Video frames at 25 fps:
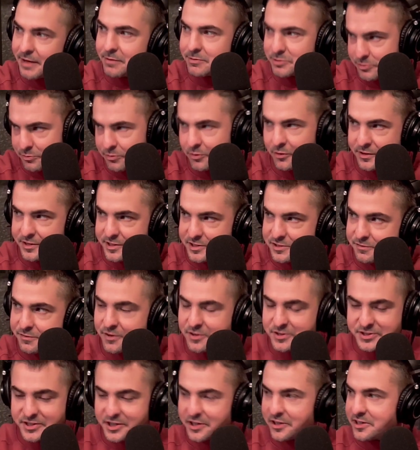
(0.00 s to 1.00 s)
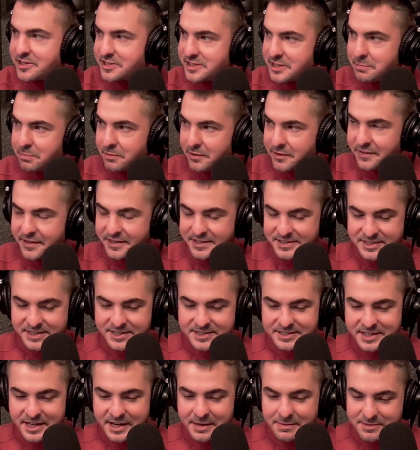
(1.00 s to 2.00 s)
was really his first year because he played like
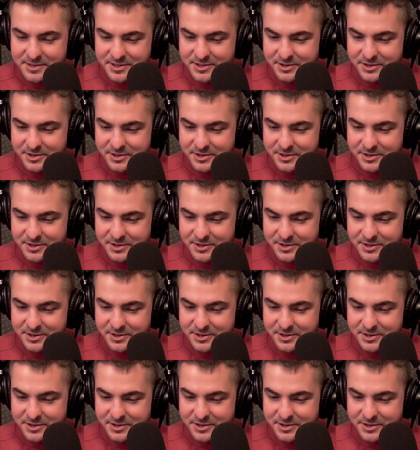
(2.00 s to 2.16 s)
six games